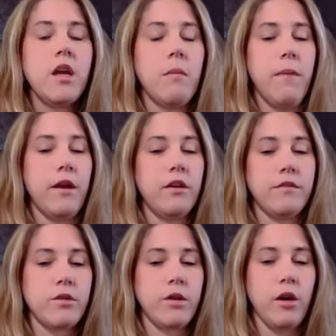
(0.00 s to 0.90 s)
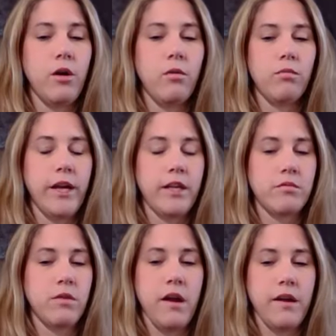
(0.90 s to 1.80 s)
competitive trail, ranch
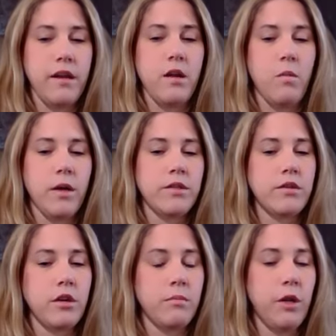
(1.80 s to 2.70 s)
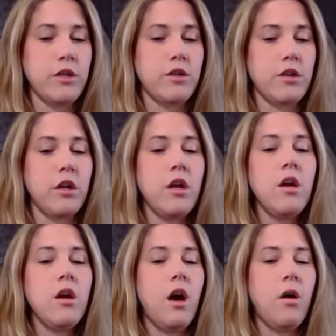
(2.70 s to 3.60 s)
riding, Western pleasure,
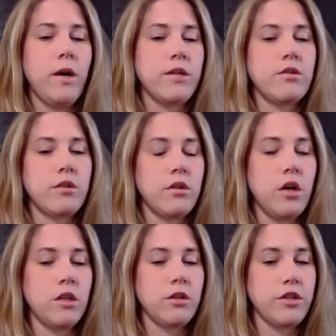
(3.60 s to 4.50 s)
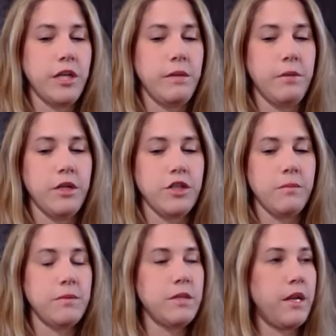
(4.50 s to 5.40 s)
a Western halter
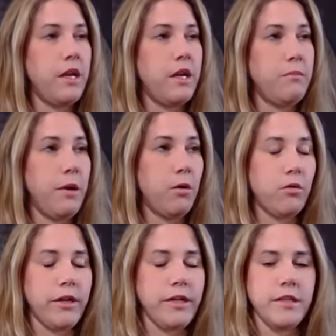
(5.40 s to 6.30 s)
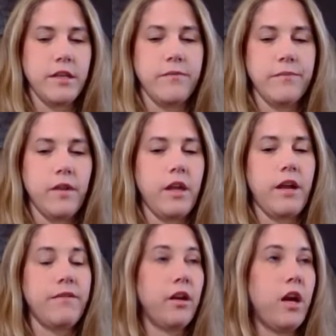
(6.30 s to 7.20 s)
championships, and barrel racing. And
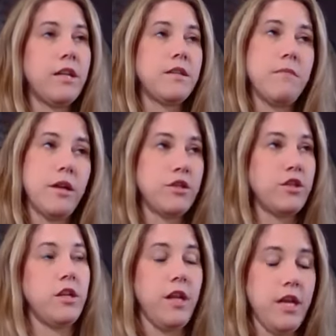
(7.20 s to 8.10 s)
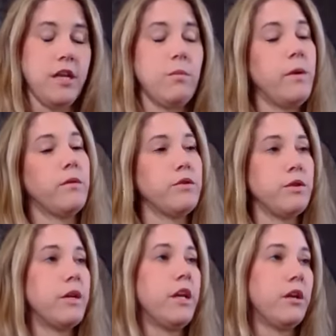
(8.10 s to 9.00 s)
I forgot to mention in Aiken, we will
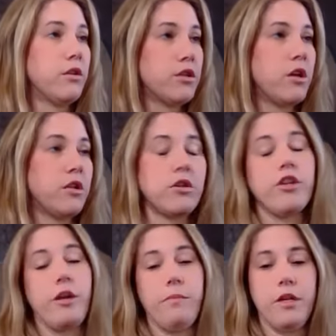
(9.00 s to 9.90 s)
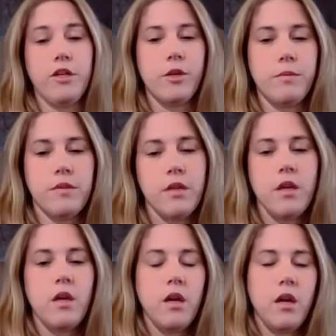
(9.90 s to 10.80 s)
do an English halter championships.
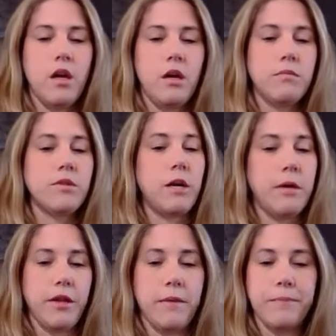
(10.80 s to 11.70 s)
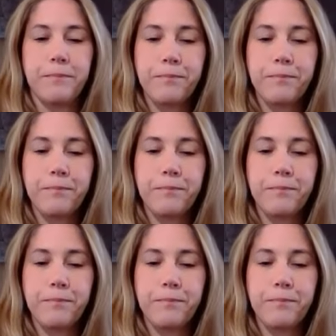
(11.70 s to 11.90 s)
Sorry about that.